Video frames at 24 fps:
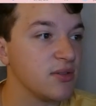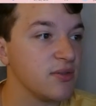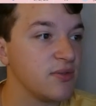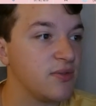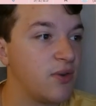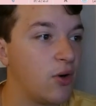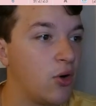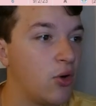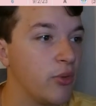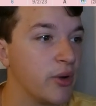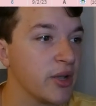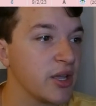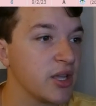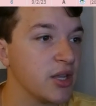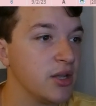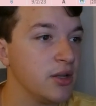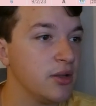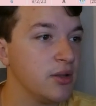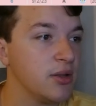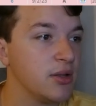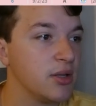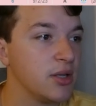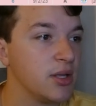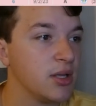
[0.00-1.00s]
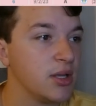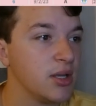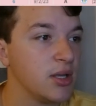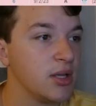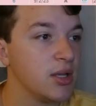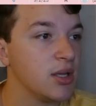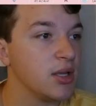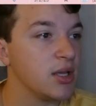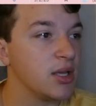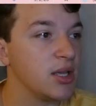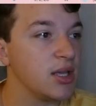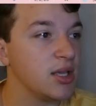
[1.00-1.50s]
for Wigan.
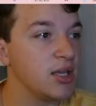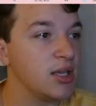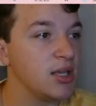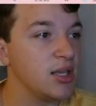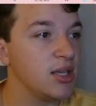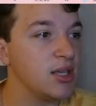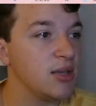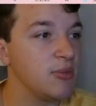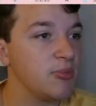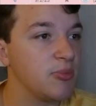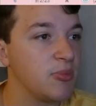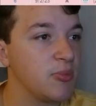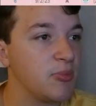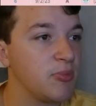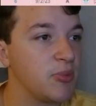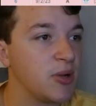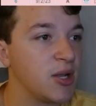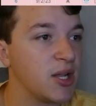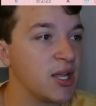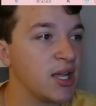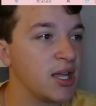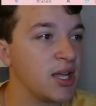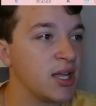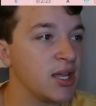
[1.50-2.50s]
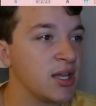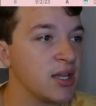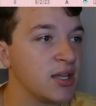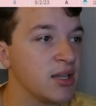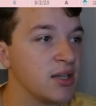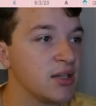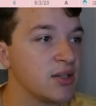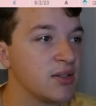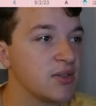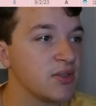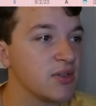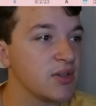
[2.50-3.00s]
He
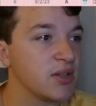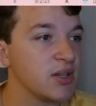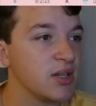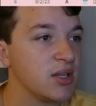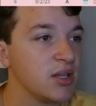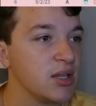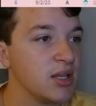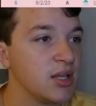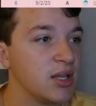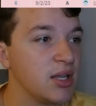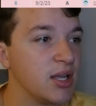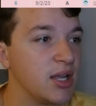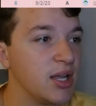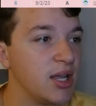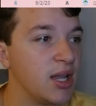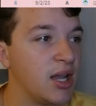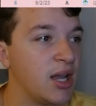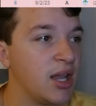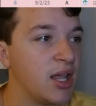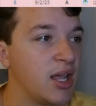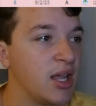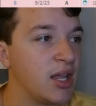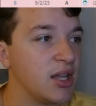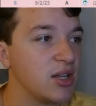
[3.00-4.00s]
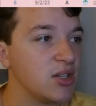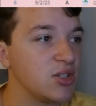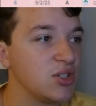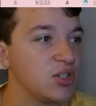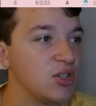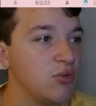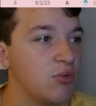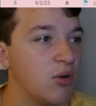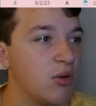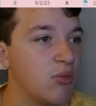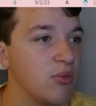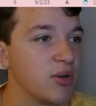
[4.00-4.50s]
played in a
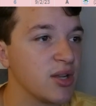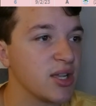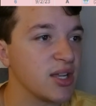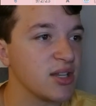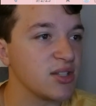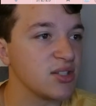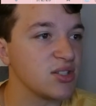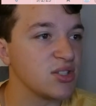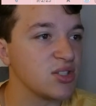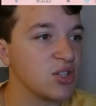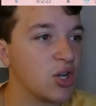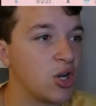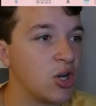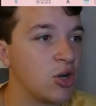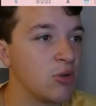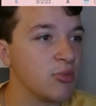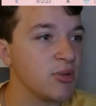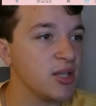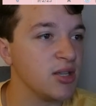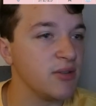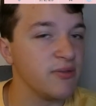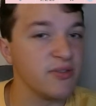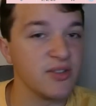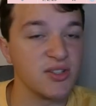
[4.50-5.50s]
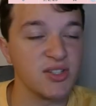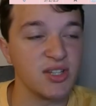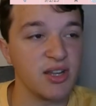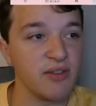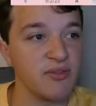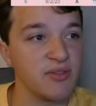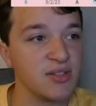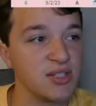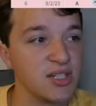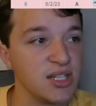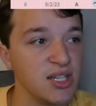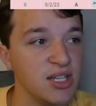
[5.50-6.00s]
2-1 win against Derby for
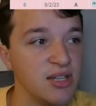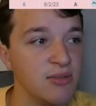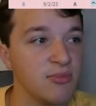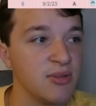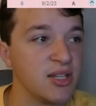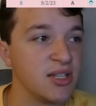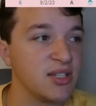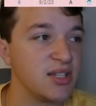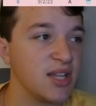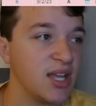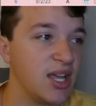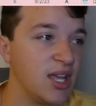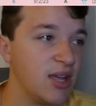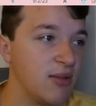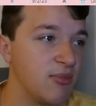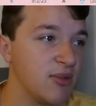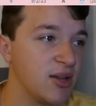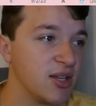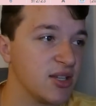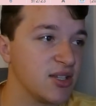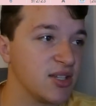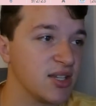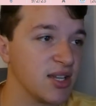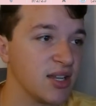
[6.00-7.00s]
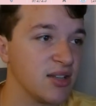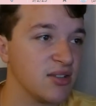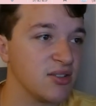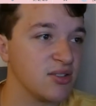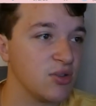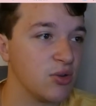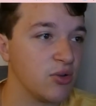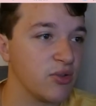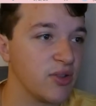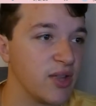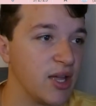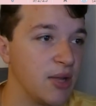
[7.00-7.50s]
17 minutes, 8 minutes against
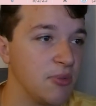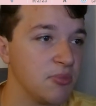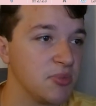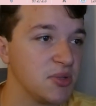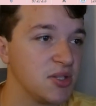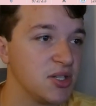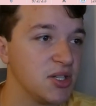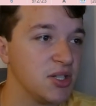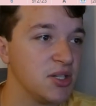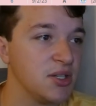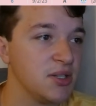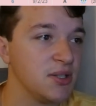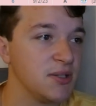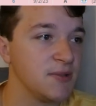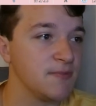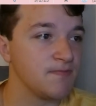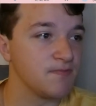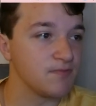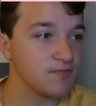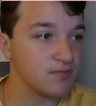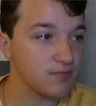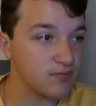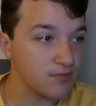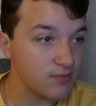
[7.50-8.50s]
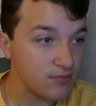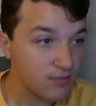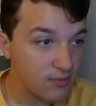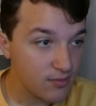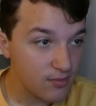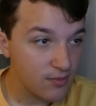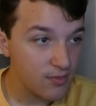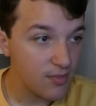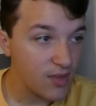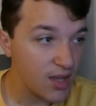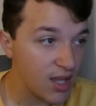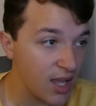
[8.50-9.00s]
Northampton.
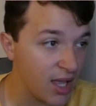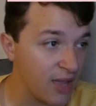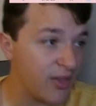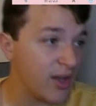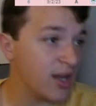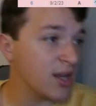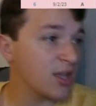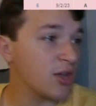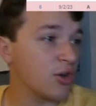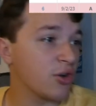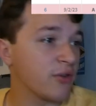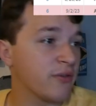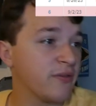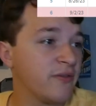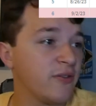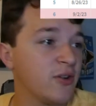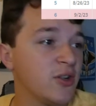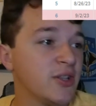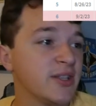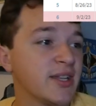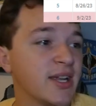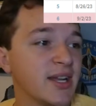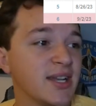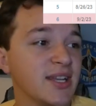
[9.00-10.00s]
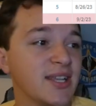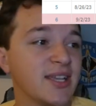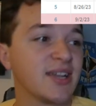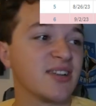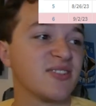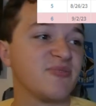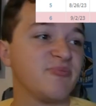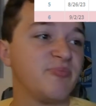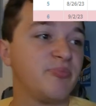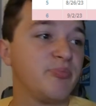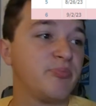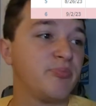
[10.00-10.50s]
And then he got a full 90
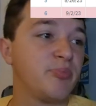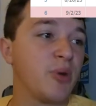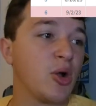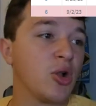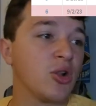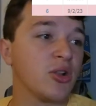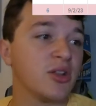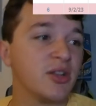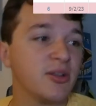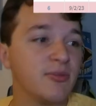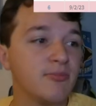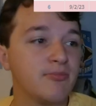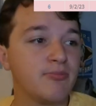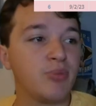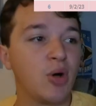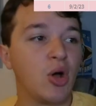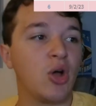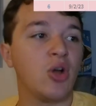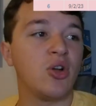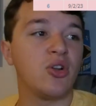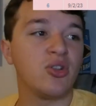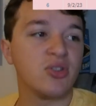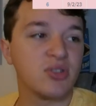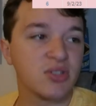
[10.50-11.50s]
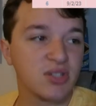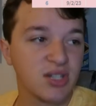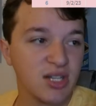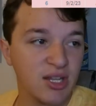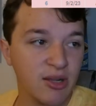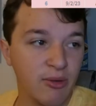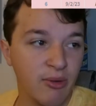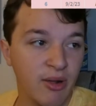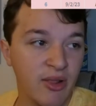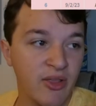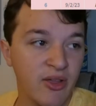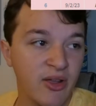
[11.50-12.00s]
against Bolton and
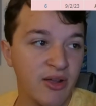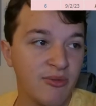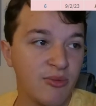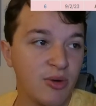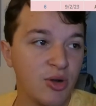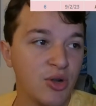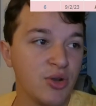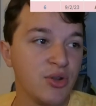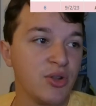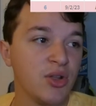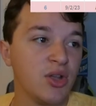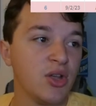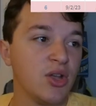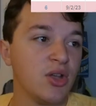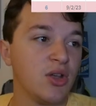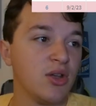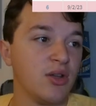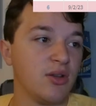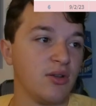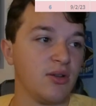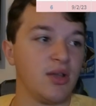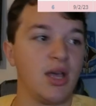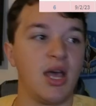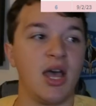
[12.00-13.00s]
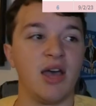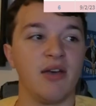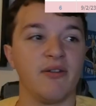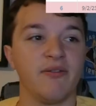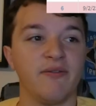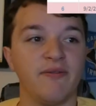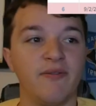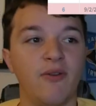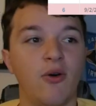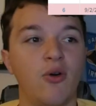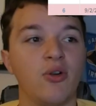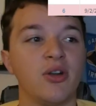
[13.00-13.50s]
Barnsley, where they won
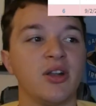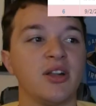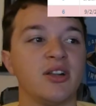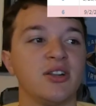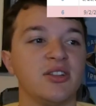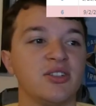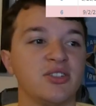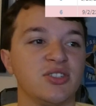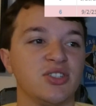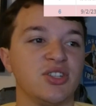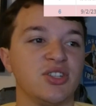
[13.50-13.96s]
4-0 and